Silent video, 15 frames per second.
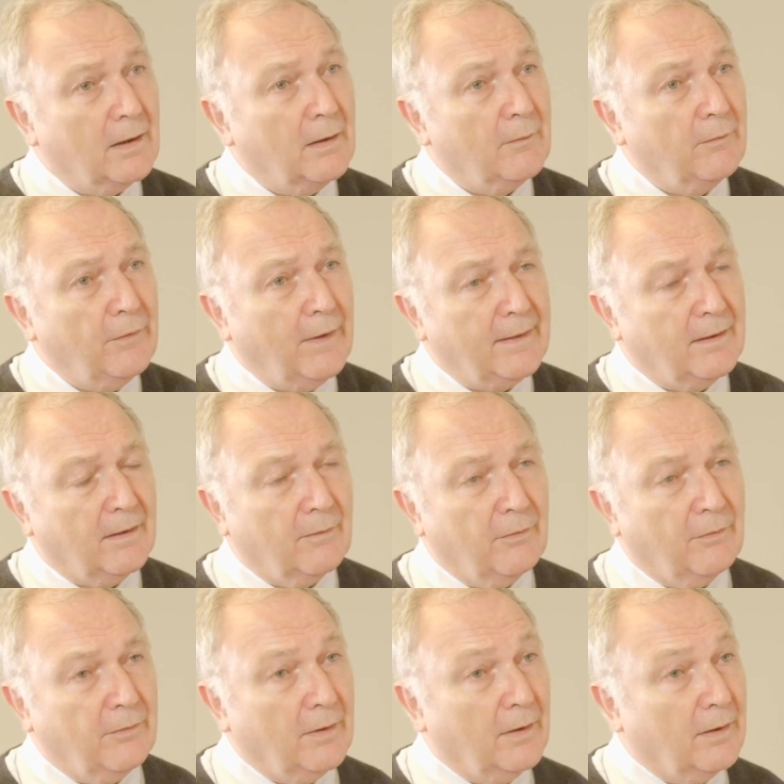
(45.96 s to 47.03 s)
the lymphatic
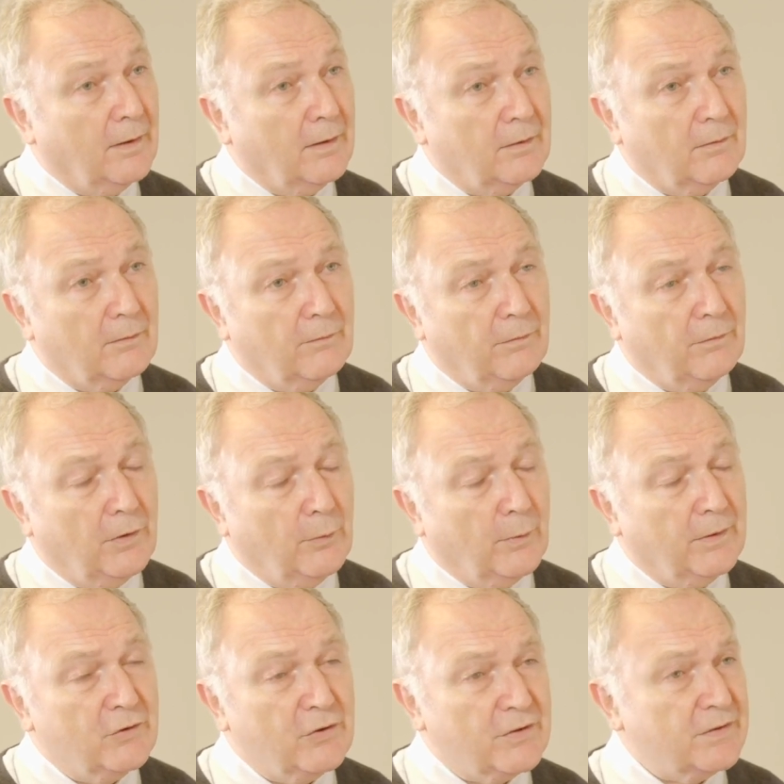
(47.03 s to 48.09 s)

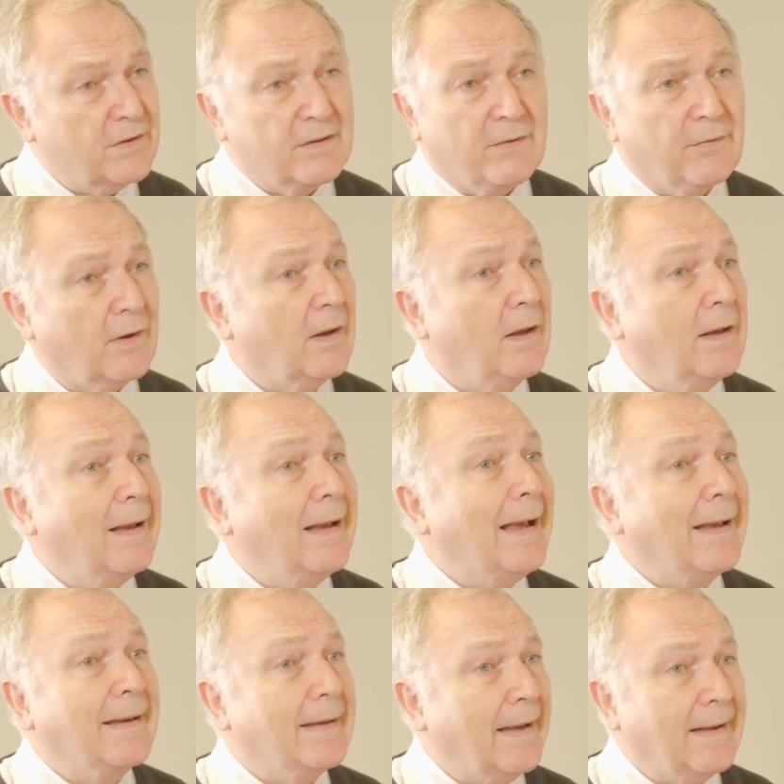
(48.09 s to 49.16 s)
fluid, just as if
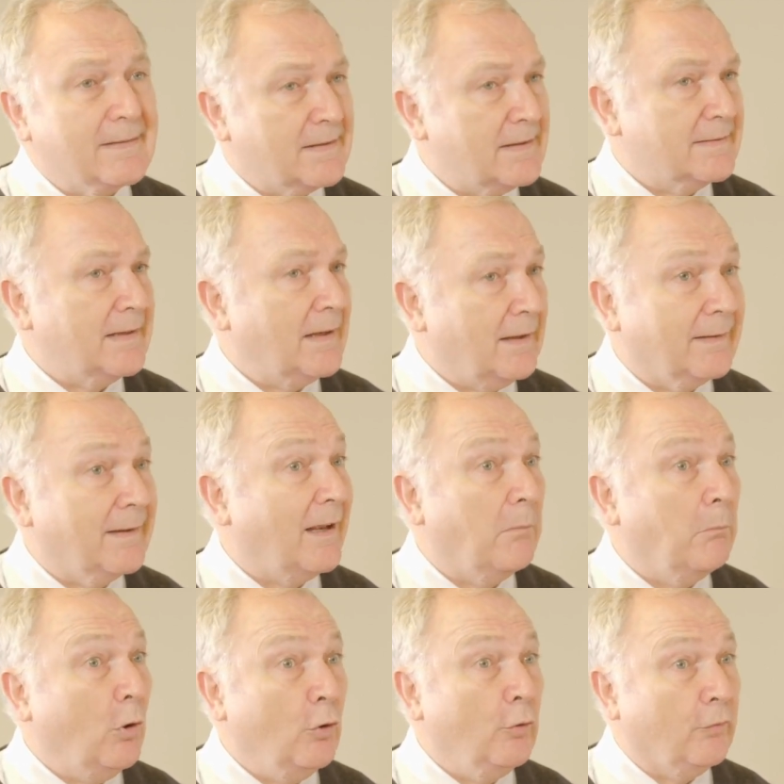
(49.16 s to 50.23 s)
a cancer cell had
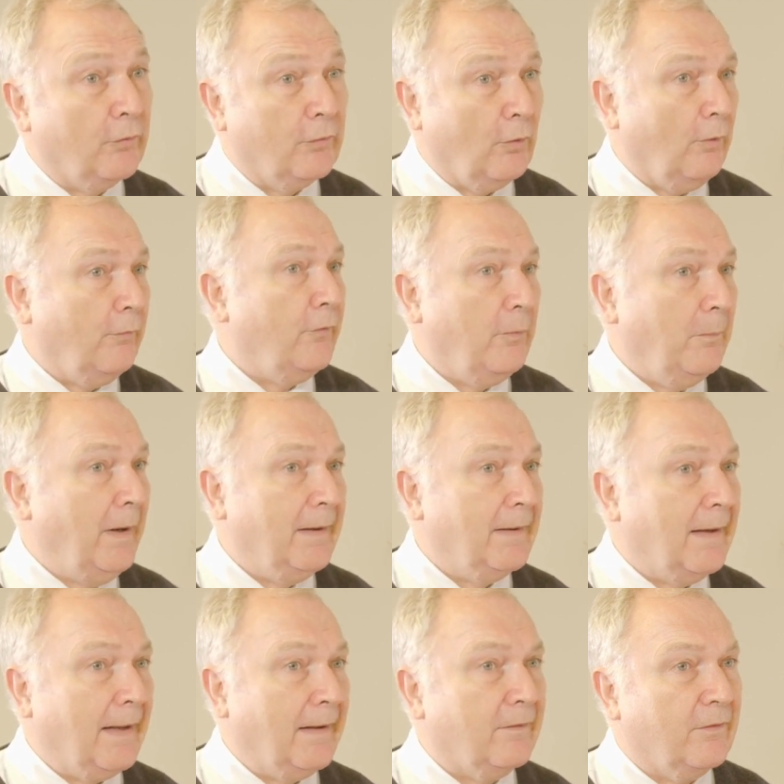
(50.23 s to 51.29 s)
come loose off the main
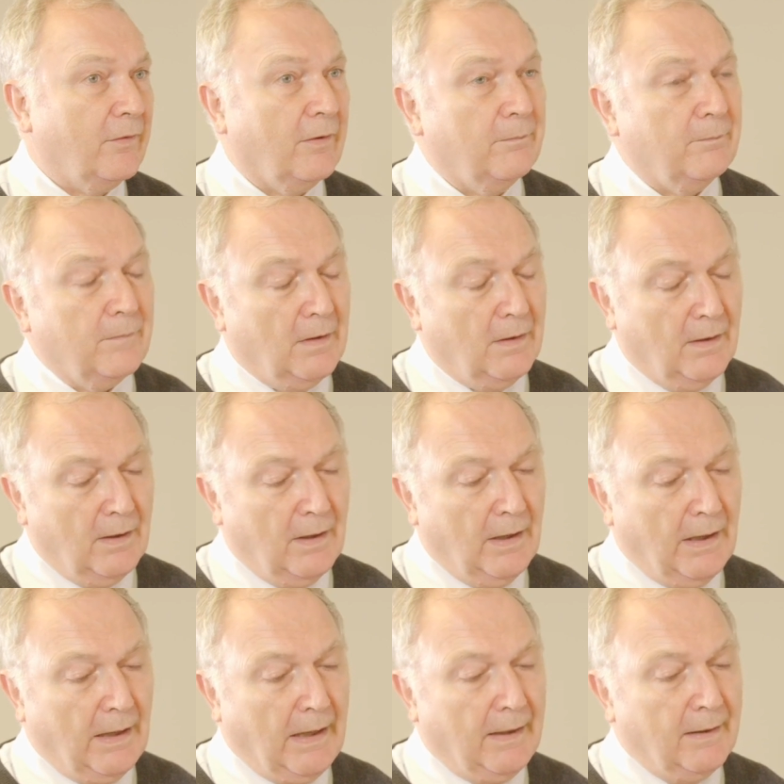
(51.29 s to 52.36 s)
cancer.
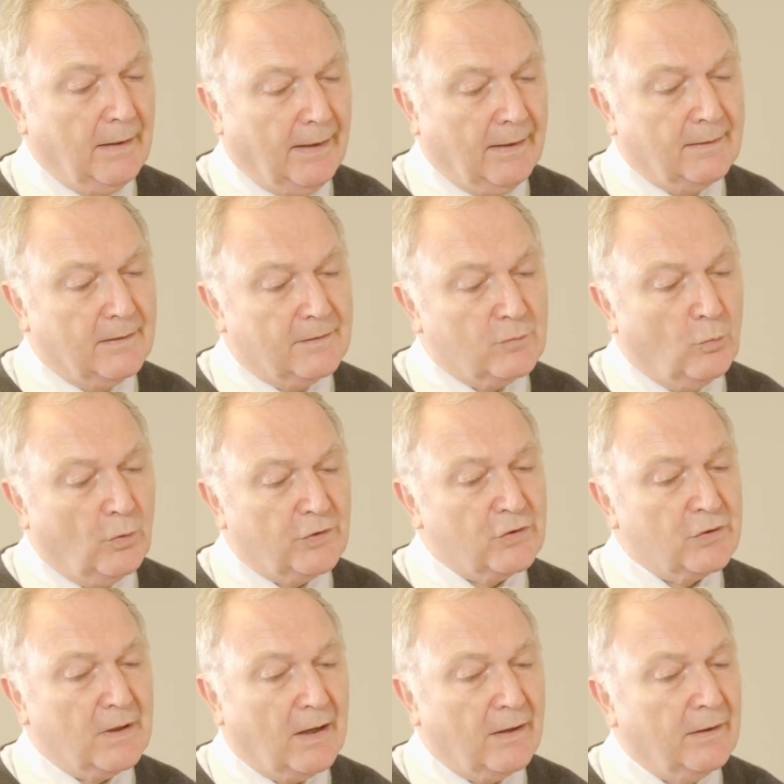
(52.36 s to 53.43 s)
And it is
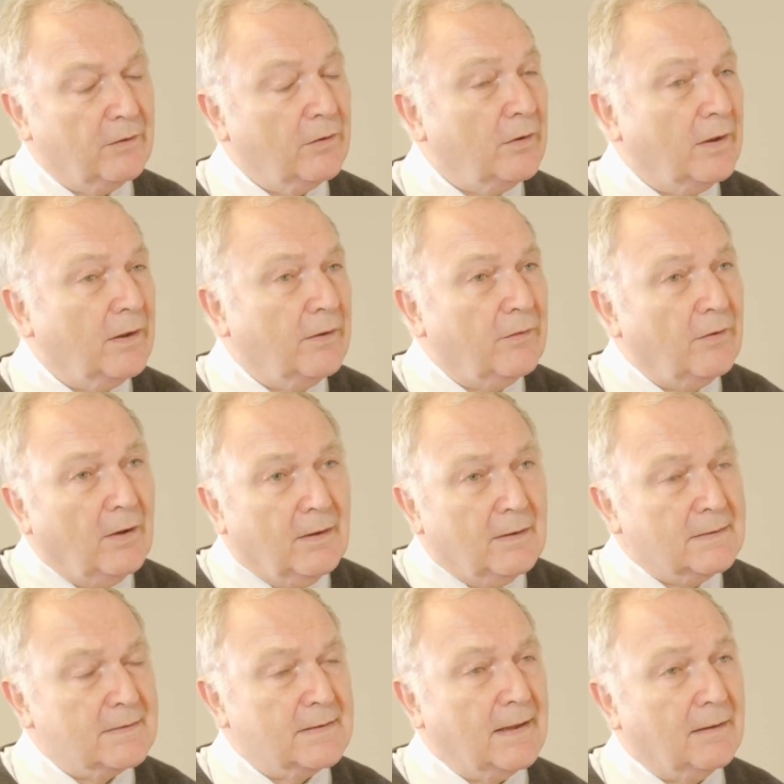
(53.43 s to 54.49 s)
washed down into these
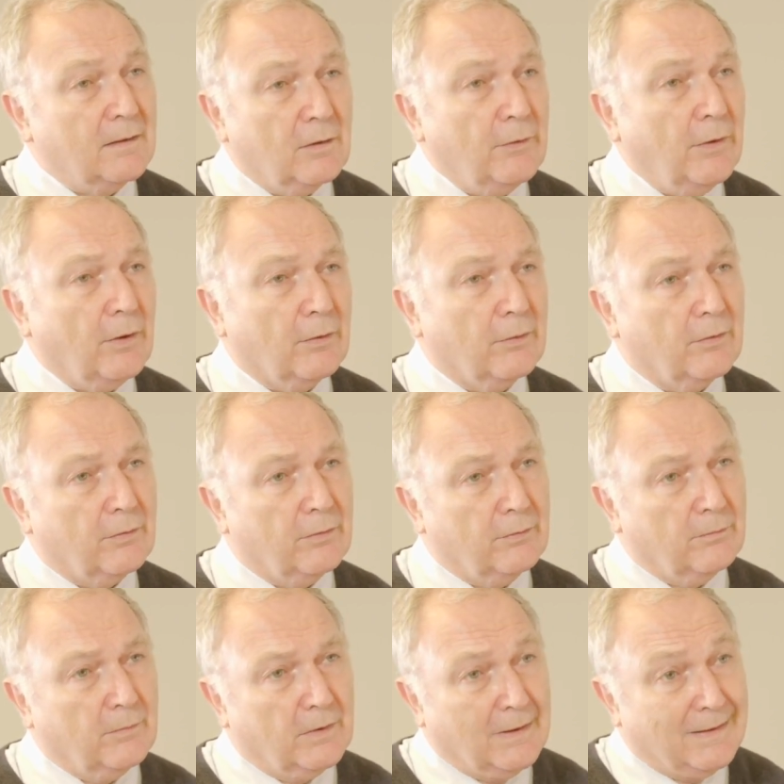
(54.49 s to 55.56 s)
sentinel nodes,
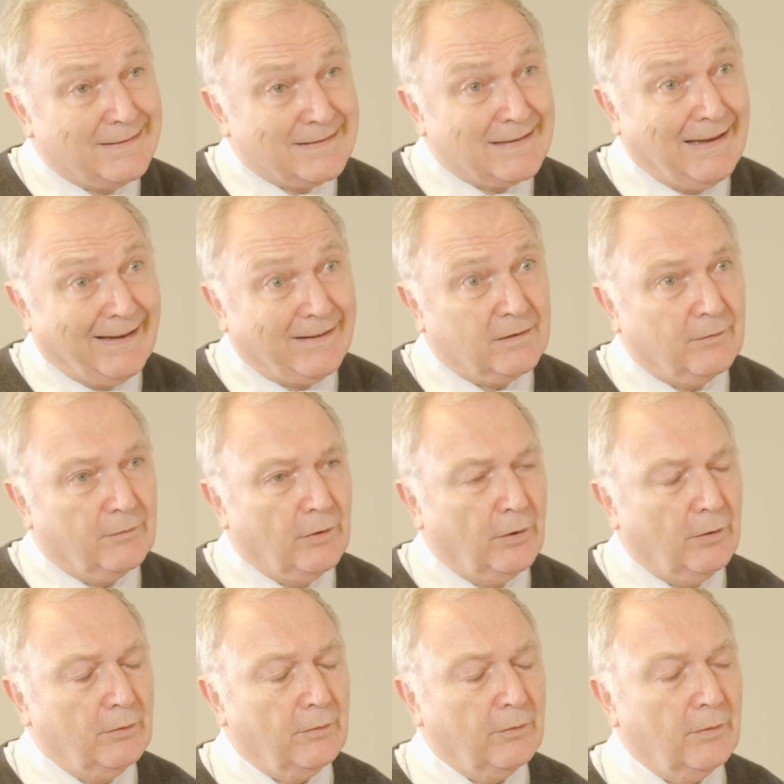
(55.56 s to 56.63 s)
these selective
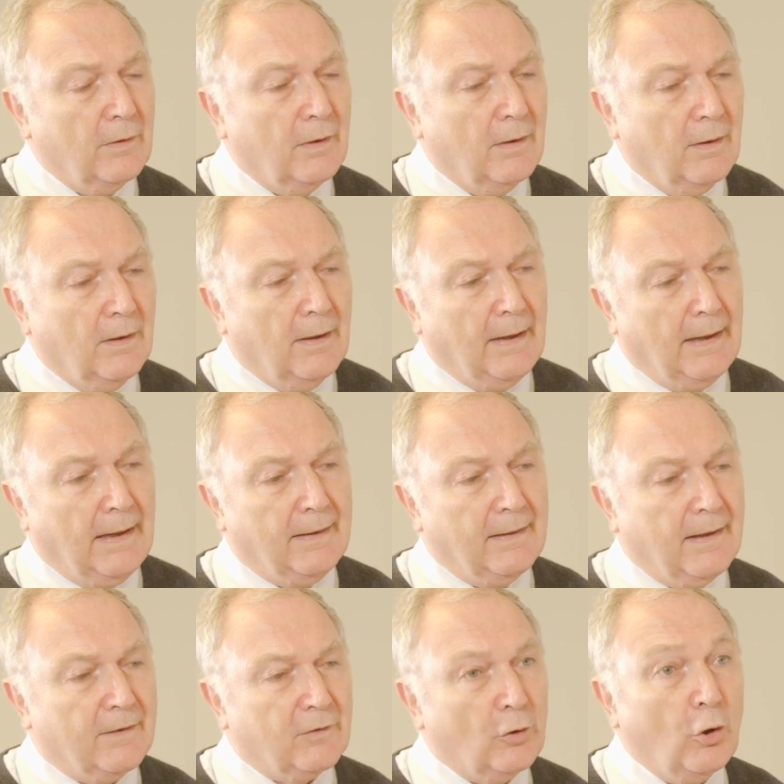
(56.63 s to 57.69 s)
nodes, and
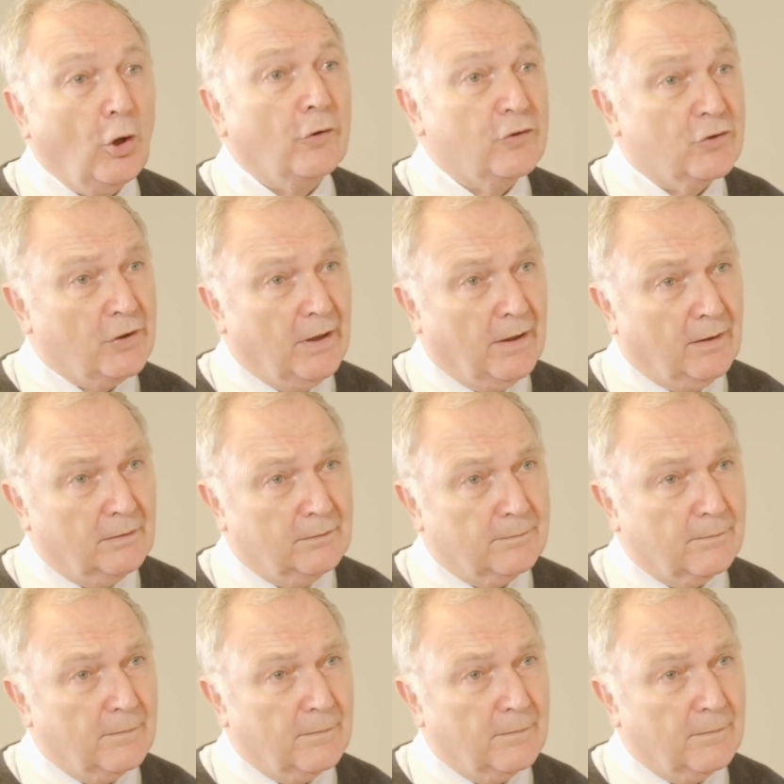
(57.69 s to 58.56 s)
gets lodged there.